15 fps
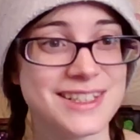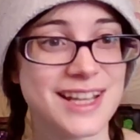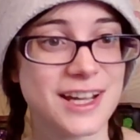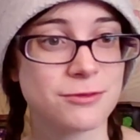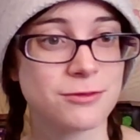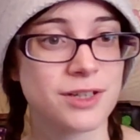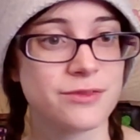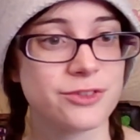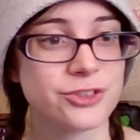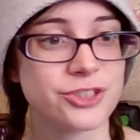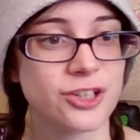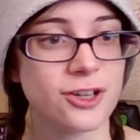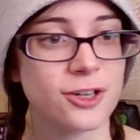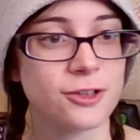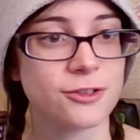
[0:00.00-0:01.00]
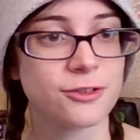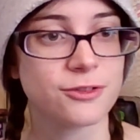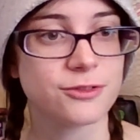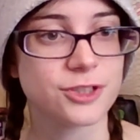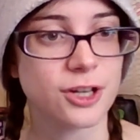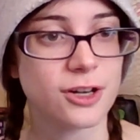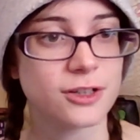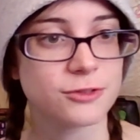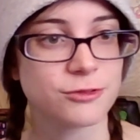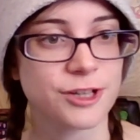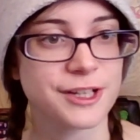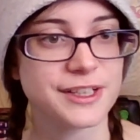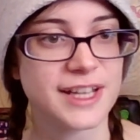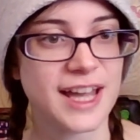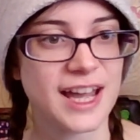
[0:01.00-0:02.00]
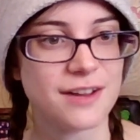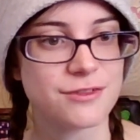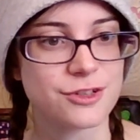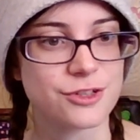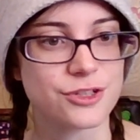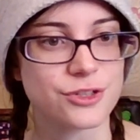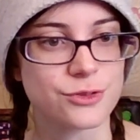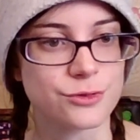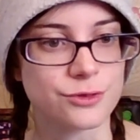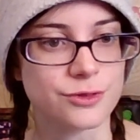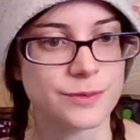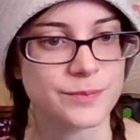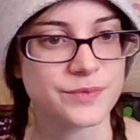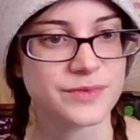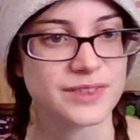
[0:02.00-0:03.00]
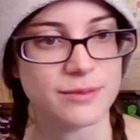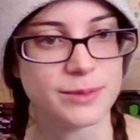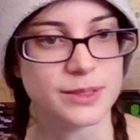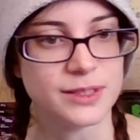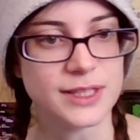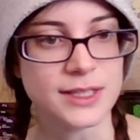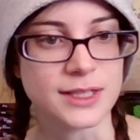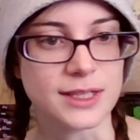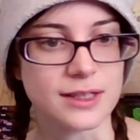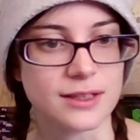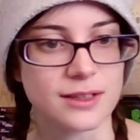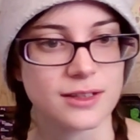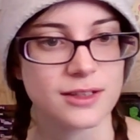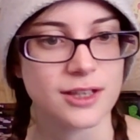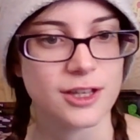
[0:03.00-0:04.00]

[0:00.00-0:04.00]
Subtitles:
Downriver dog run after school. I've been thinking.